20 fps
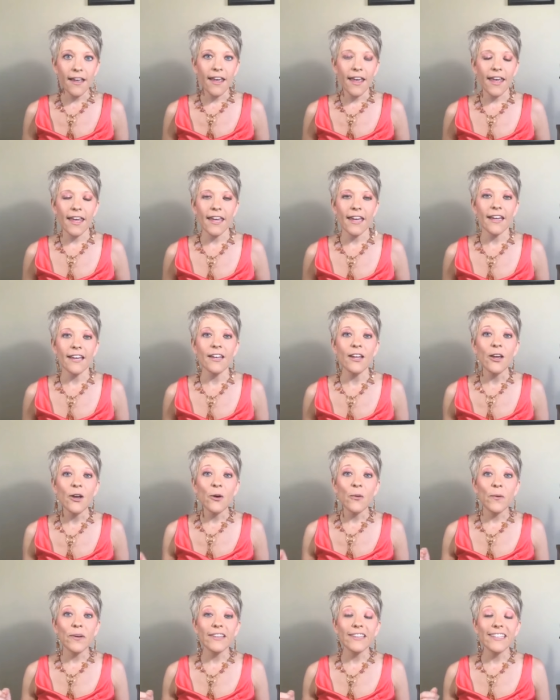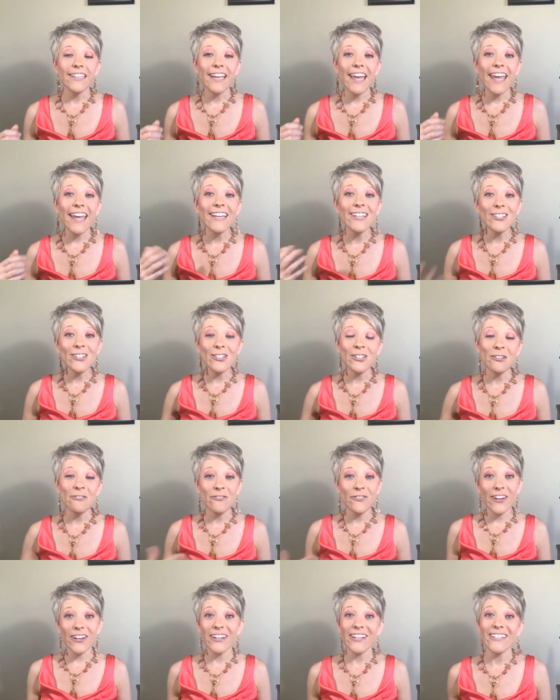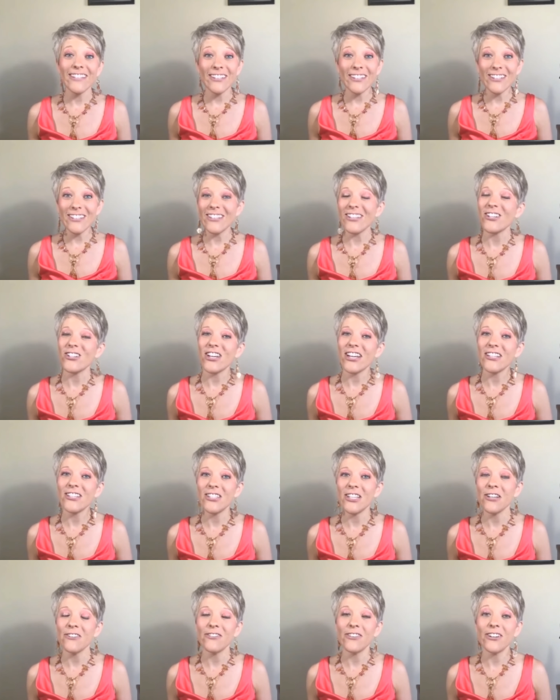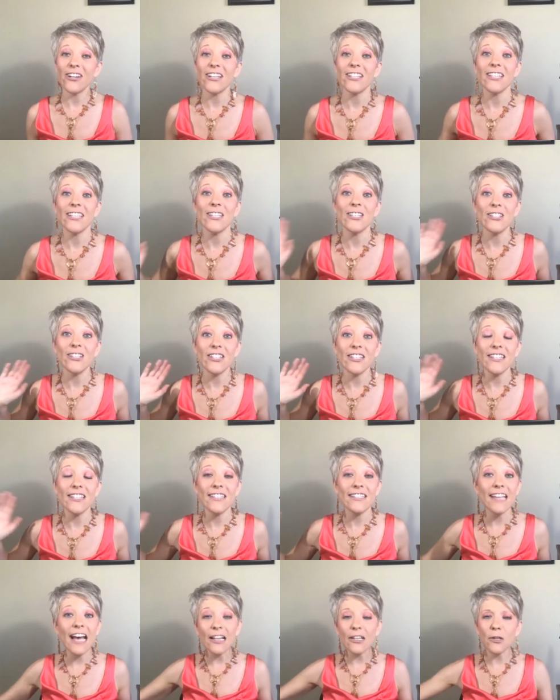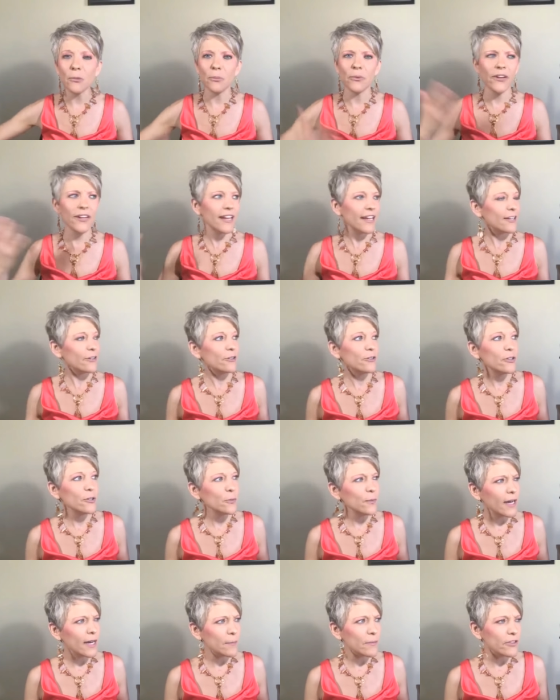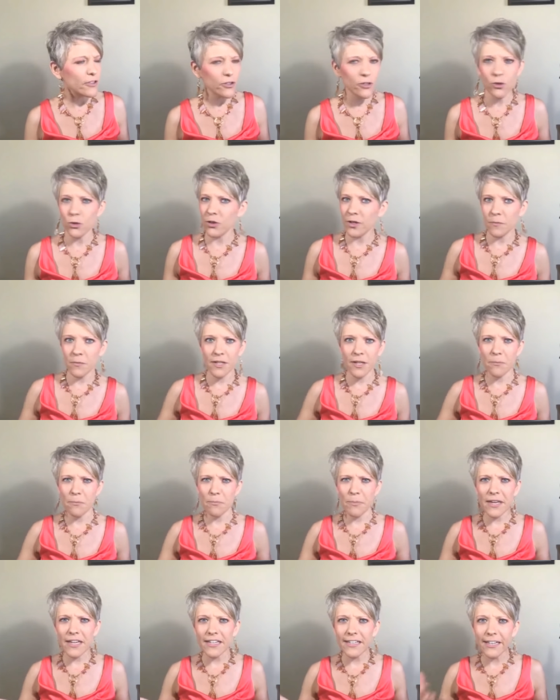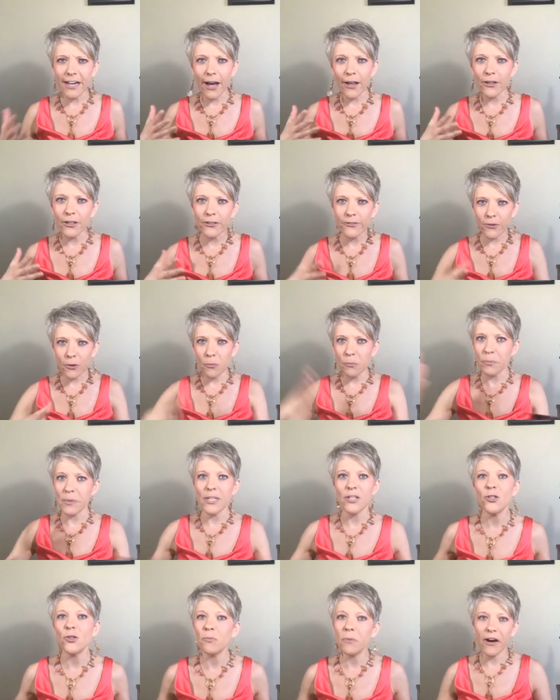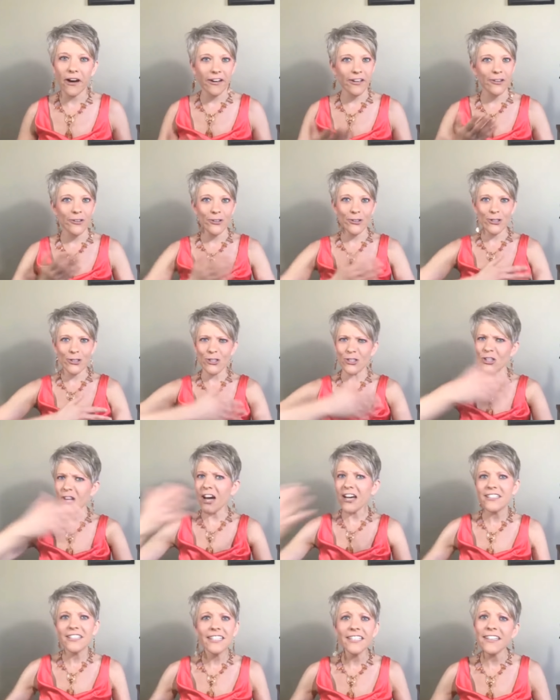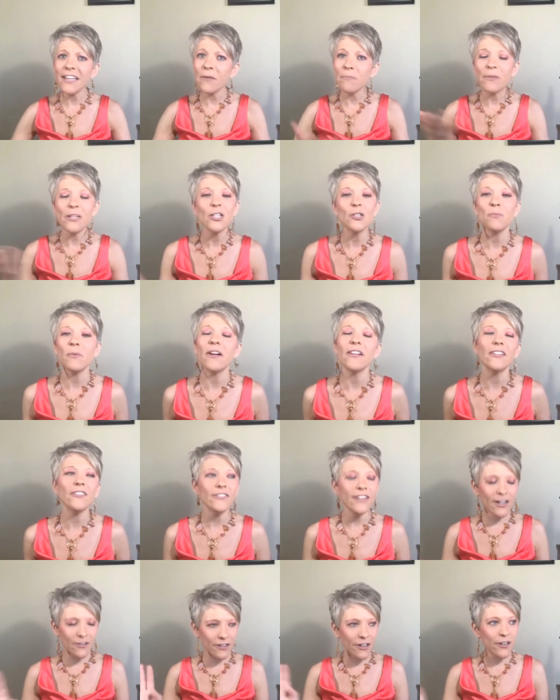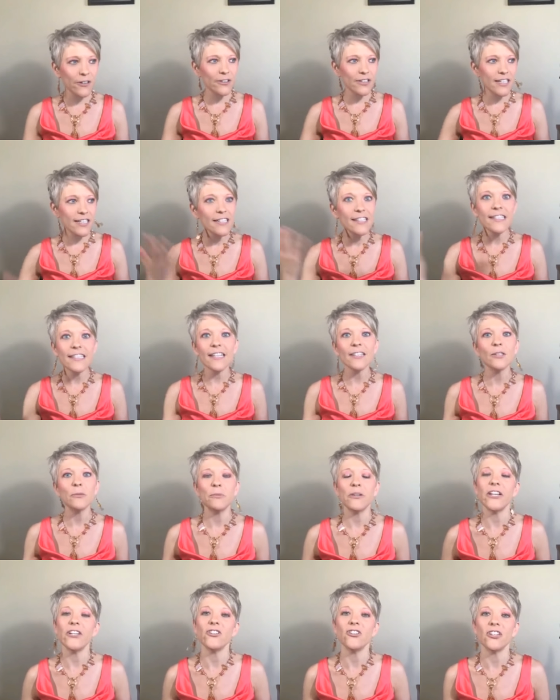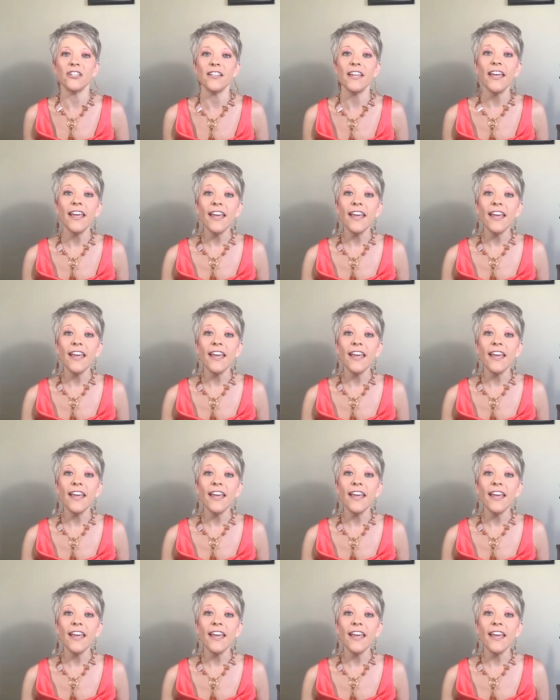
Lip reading: And what the angels and fairies are suggesting for us is to celebrate. I don't know why, but they're showing me a big colorful beach ball, and they're just tossing that beach ball around, in celebration.